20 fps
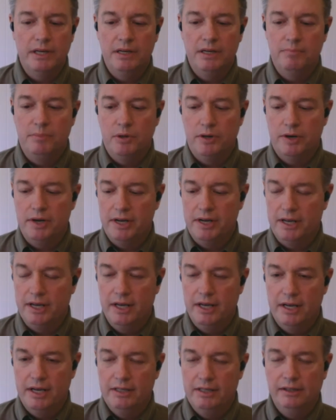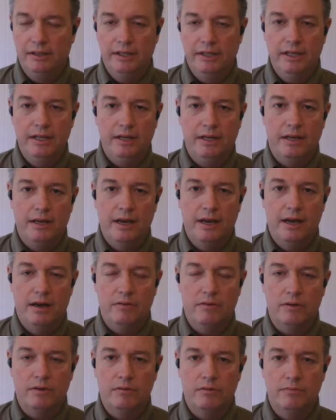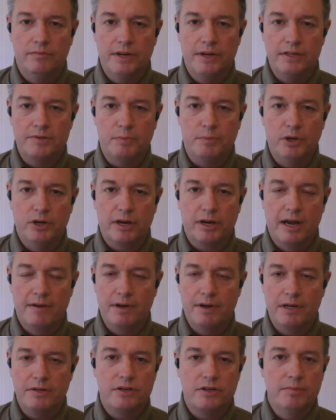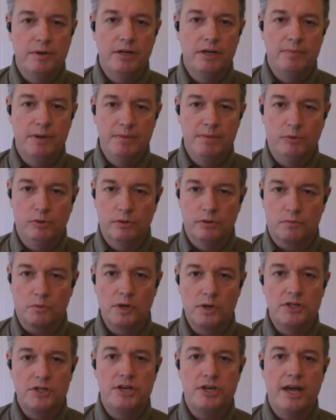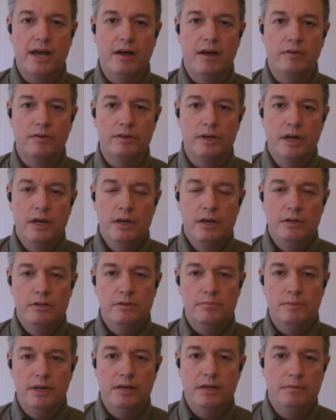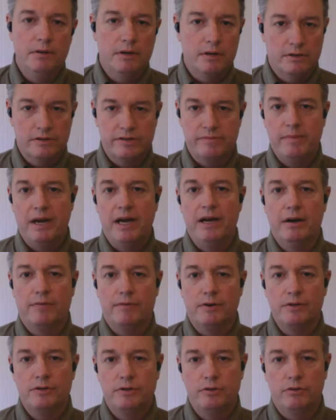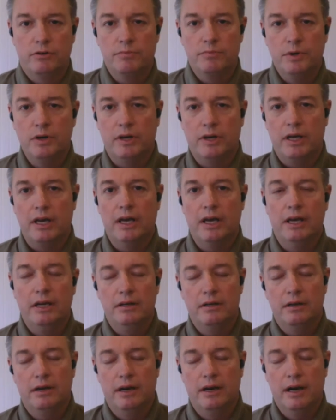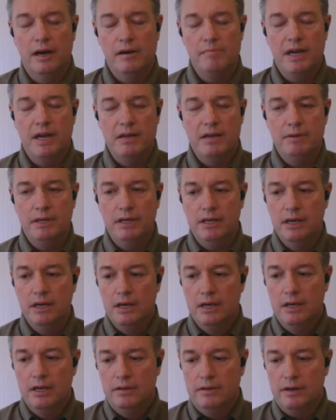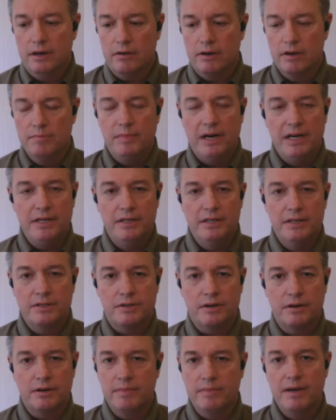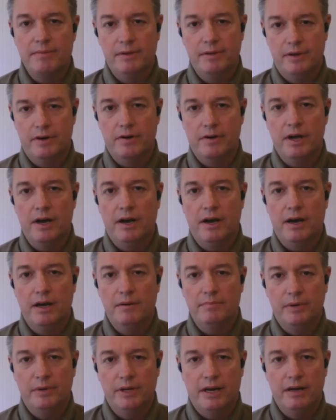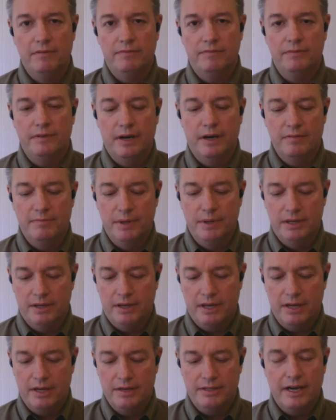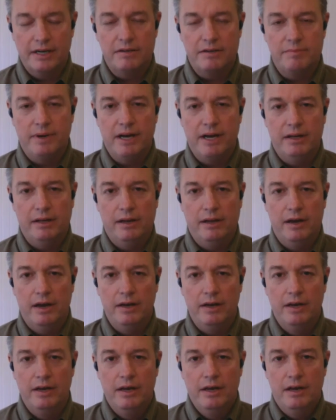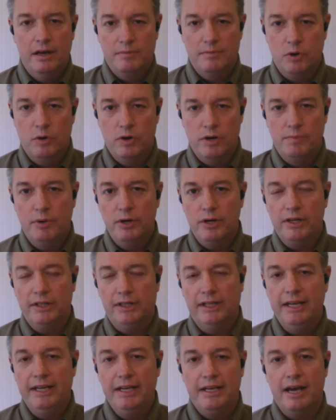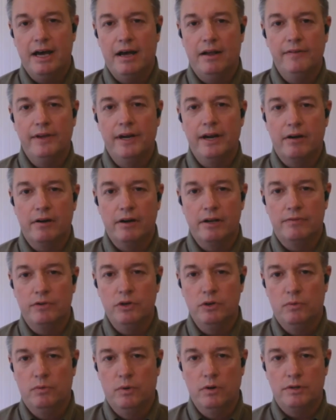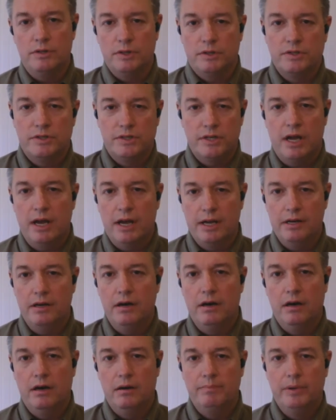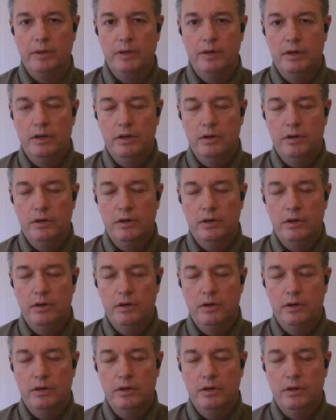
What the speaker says: to be putting a link out on Facebook. I've got so many people who have reached out to me because of my efforts to communicate. Maybe they're in my district, maybe they're not, but I've been contacted by a lot. I'm going to put a link out there, and if you want to sign up